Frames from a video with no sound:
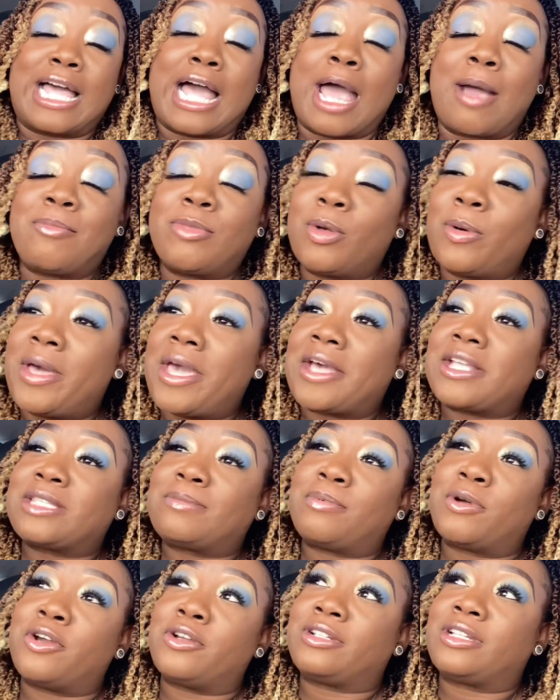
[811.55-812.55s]
I'm no
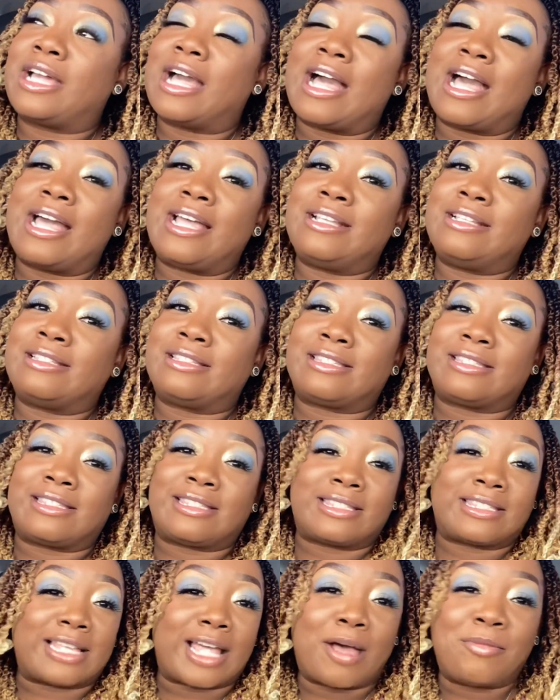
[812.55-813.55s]
expert, guys.
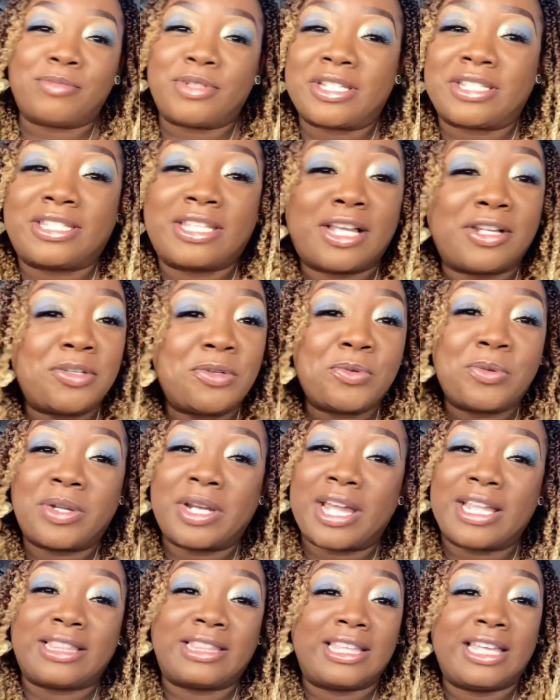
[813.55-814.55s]
I'm just telling you what
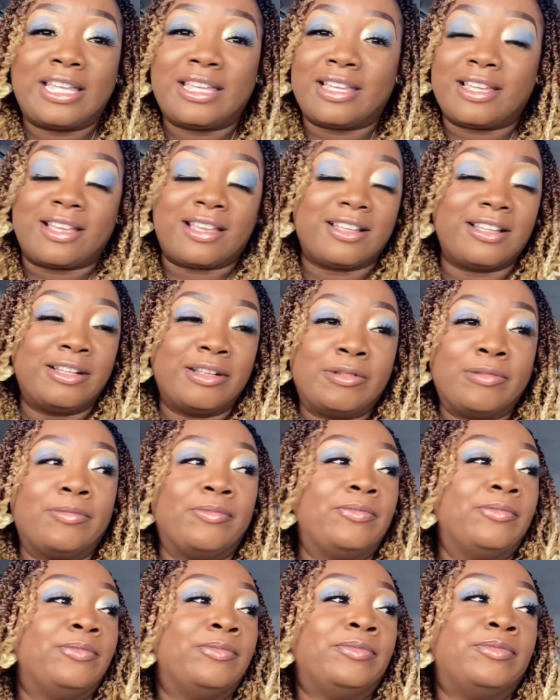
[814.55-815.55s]
I think.
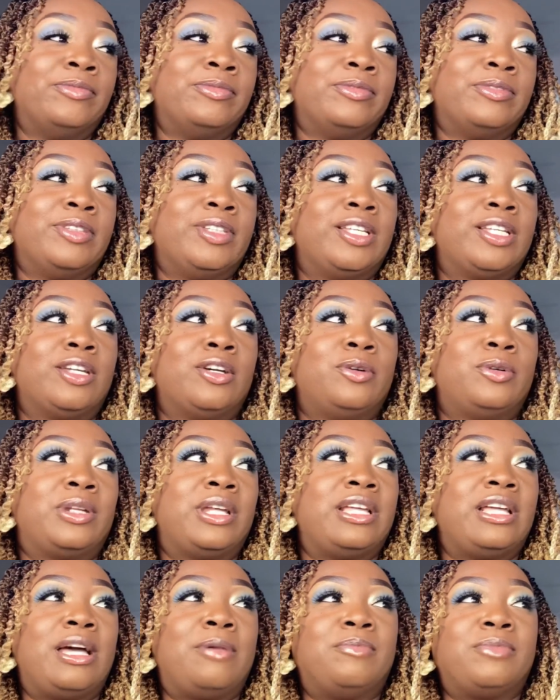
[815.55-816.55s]
You know,
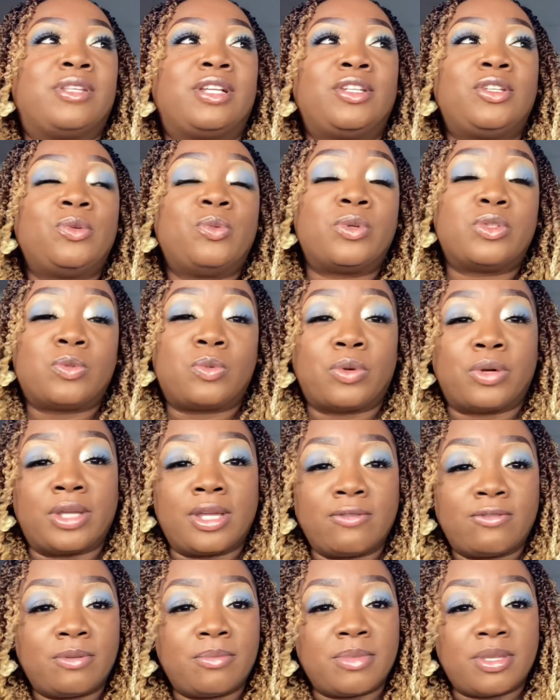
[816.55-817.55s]
I'm telling you what's
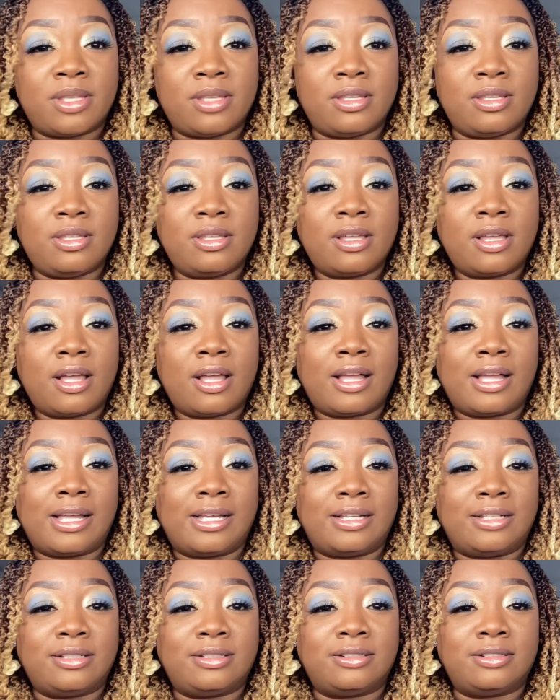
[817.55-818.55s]
working for me
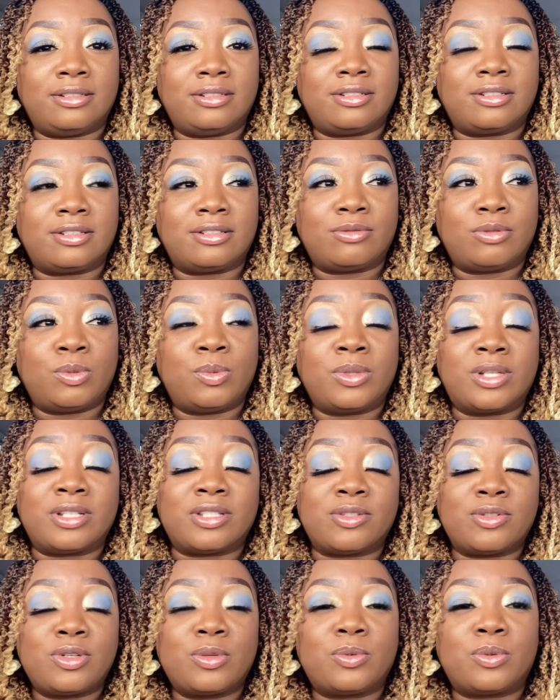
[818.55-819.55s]
and what will
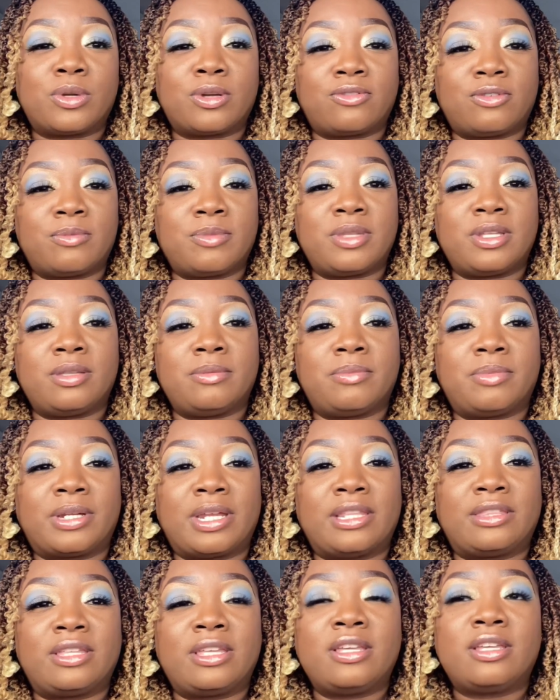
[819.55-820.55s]
continue to work for me. But
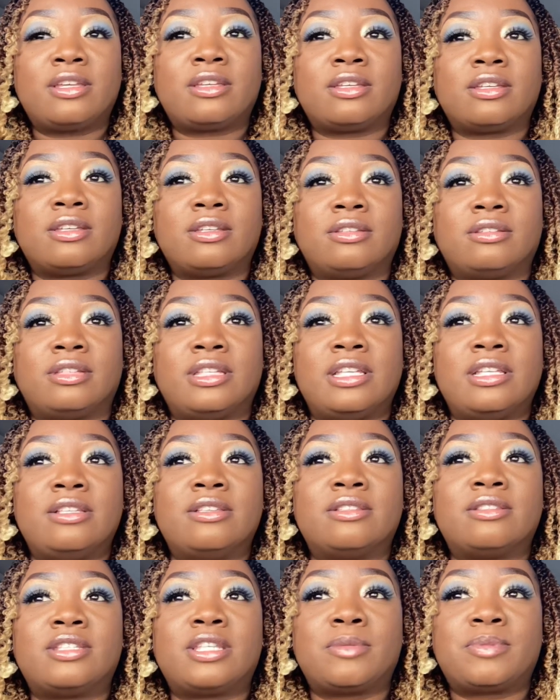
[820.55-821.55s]
I think
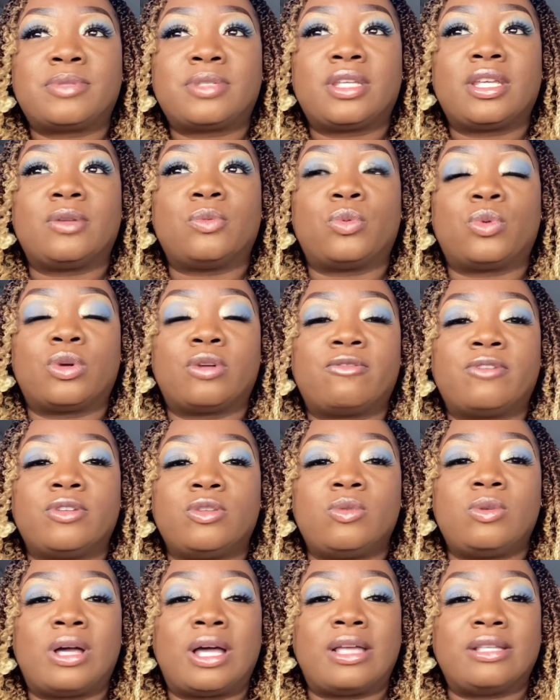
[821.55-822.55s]
these tips can work for
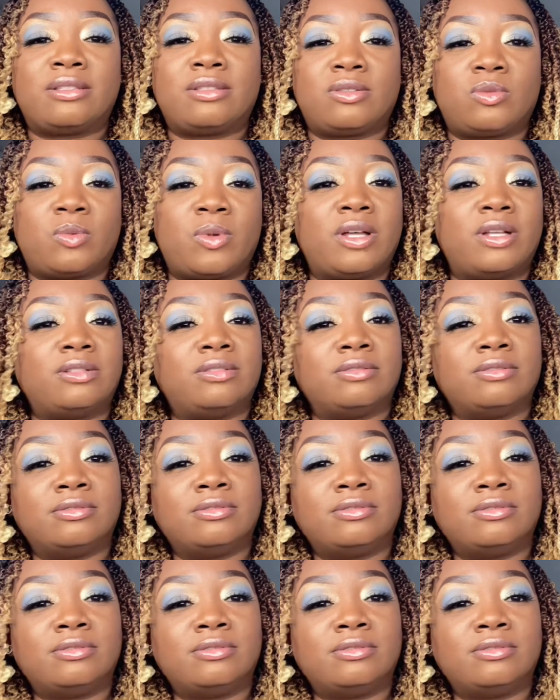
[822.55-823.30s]
you guys as well.